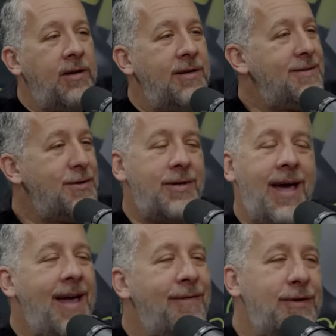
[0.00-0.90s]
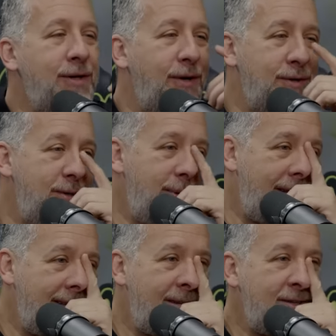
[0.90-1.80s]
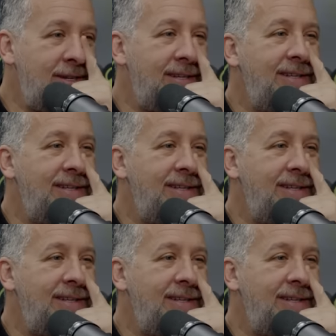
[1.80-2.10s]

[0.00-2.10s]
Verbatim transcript: Does your dad ever talk to you about that shit?